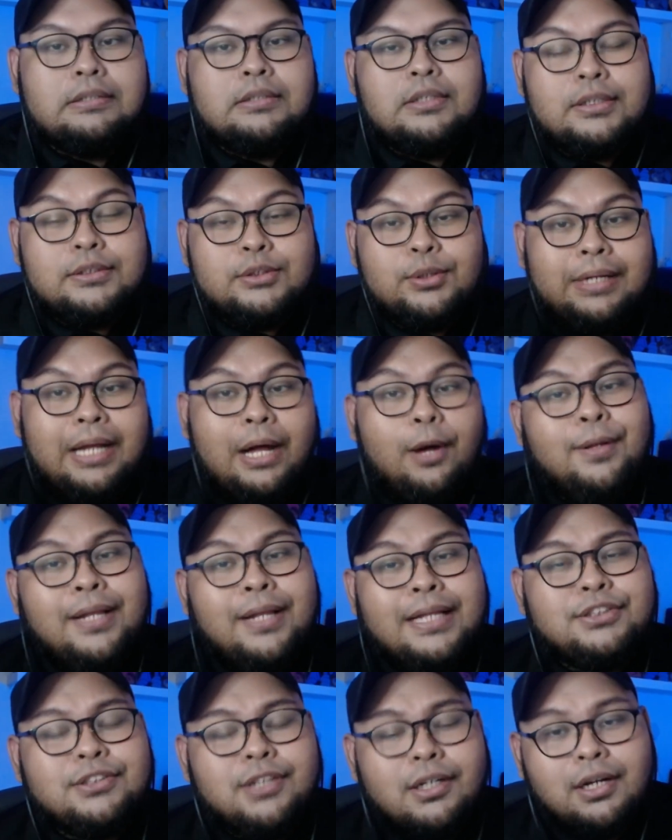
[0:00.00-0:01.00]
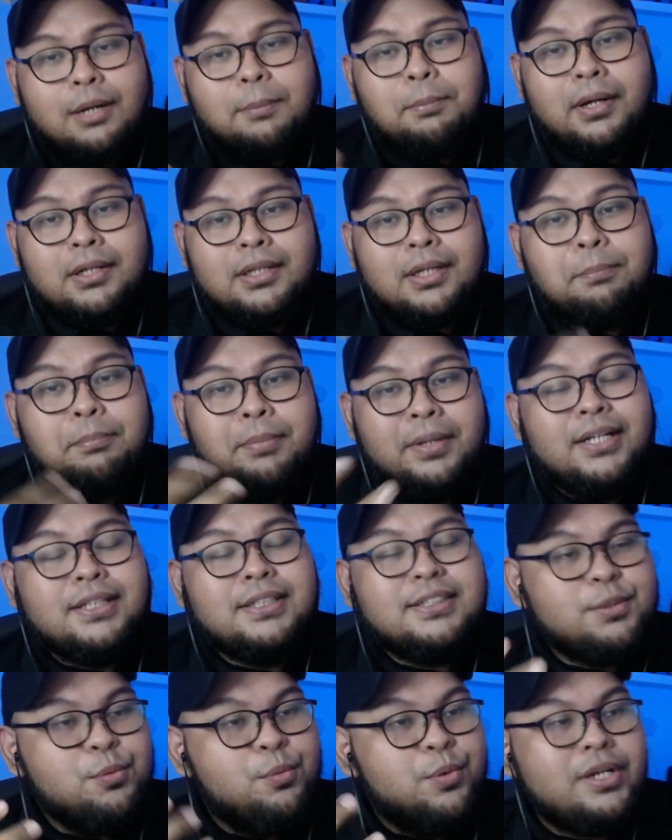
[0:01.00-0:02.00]
So now let's talk about the
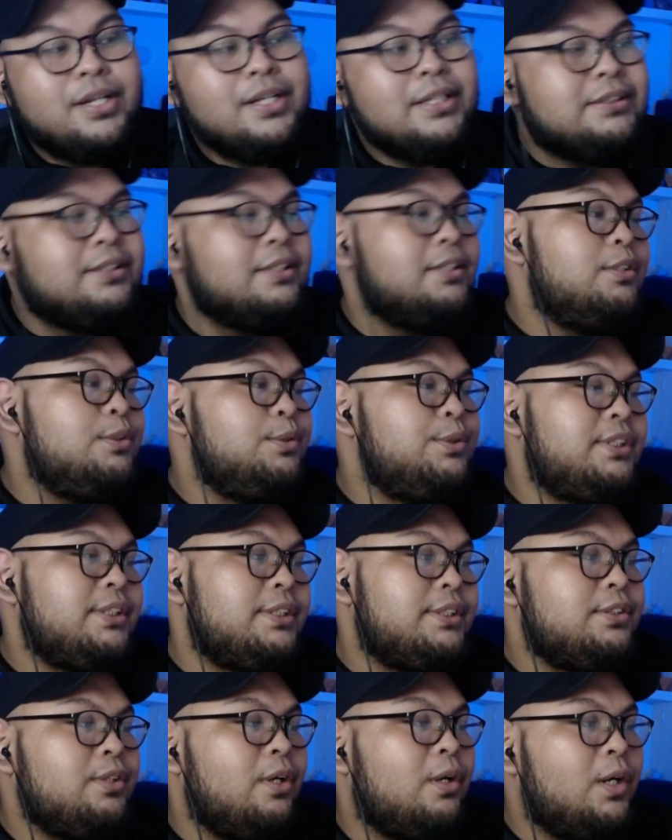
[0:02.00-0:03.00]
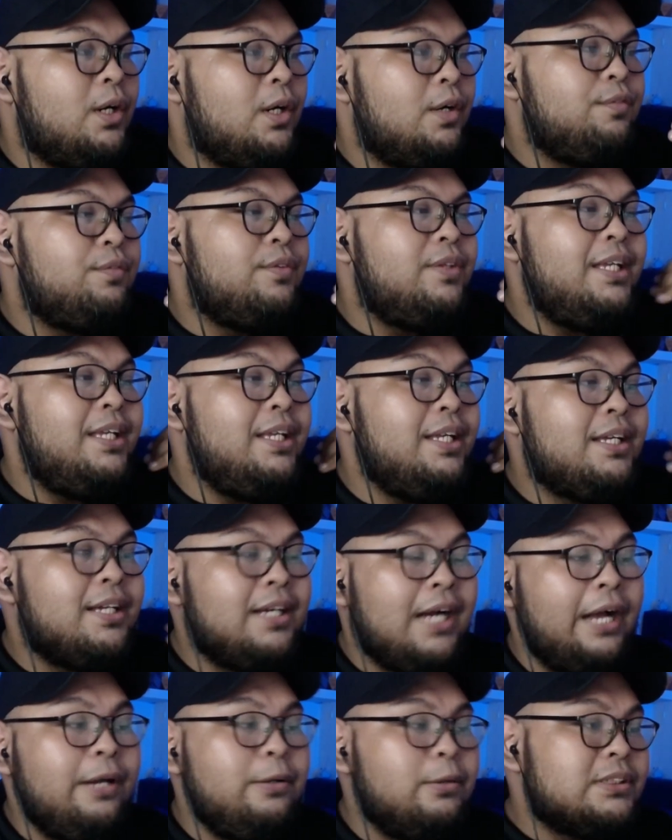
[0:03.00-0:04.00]
biggest winners and losers of the
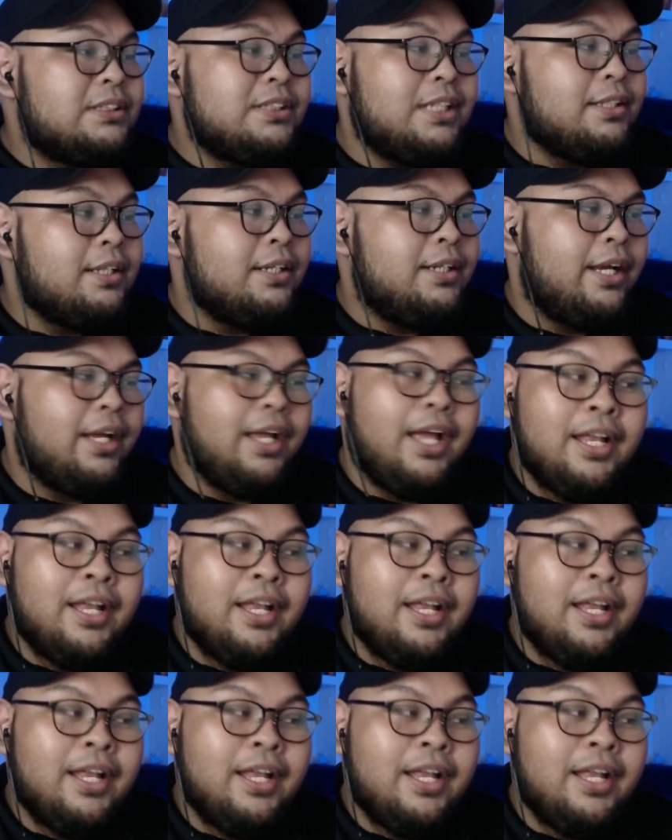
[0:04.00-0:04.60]
Kaido starter deck.